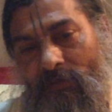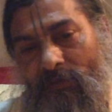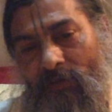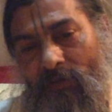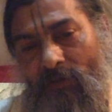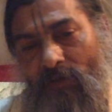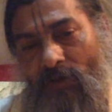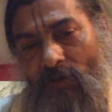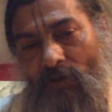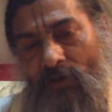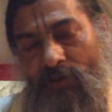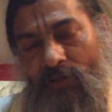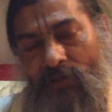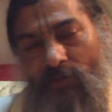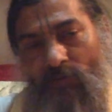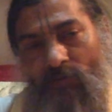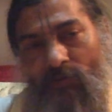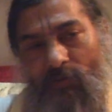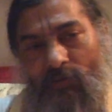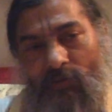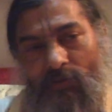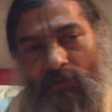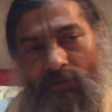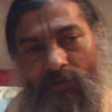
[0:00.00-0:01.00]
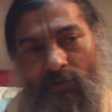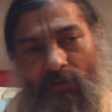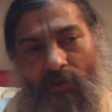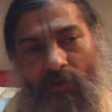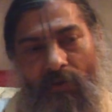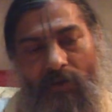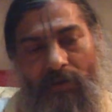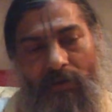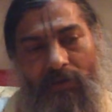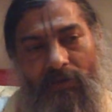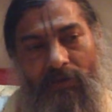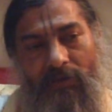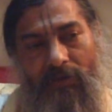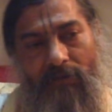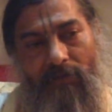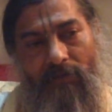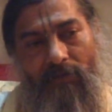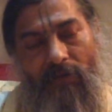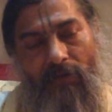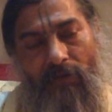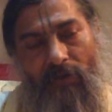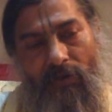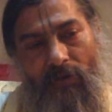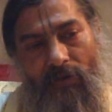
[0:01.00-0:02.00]
the knowledge about the qualities of
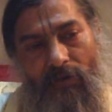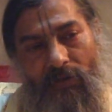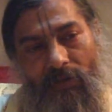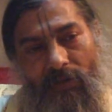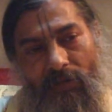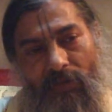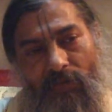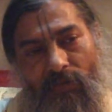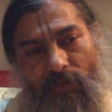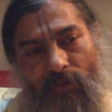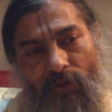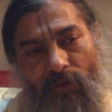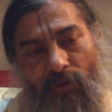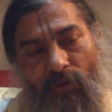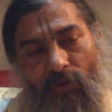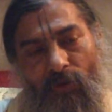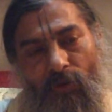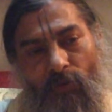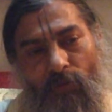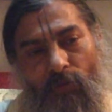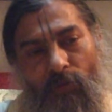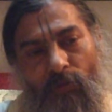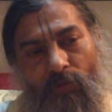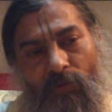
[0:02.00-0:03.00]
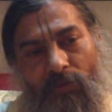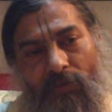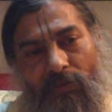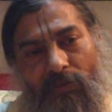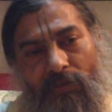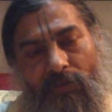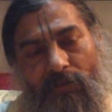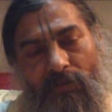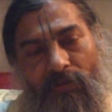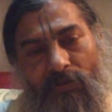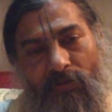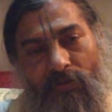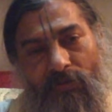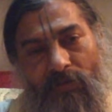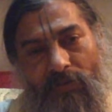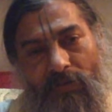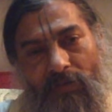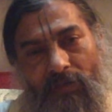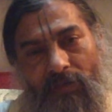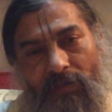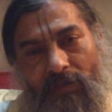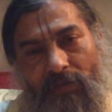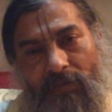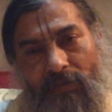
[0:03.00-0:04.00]
the Lord, then you will know about His
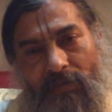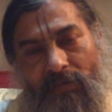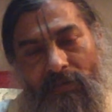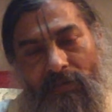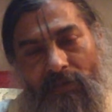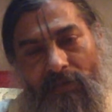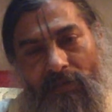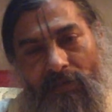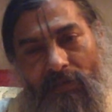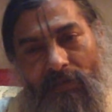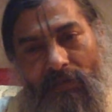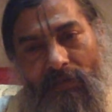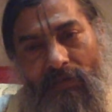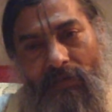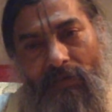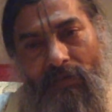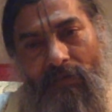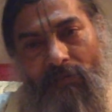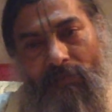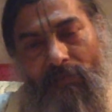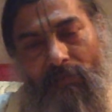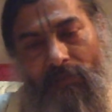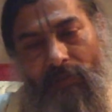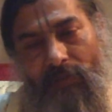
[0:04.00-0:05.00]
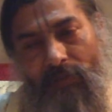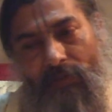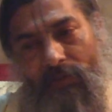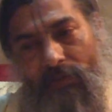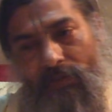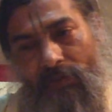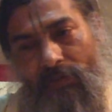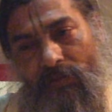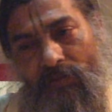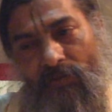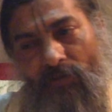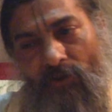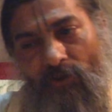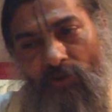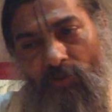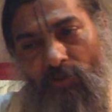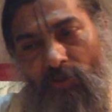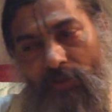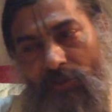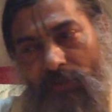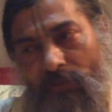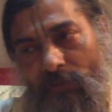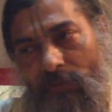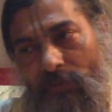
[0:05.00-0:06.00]
associates, because He is
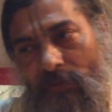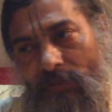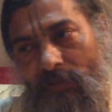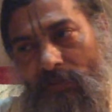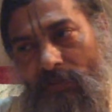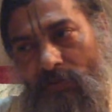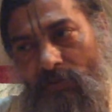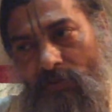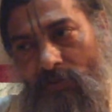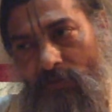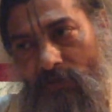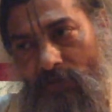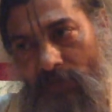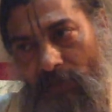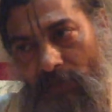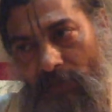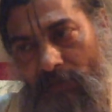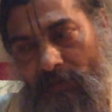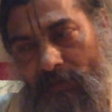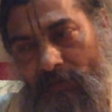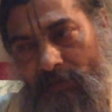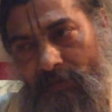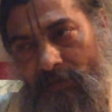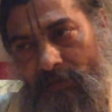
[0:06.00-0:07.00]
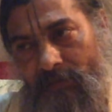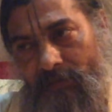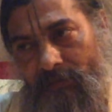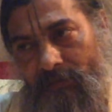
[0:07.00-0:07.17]
always with His associates.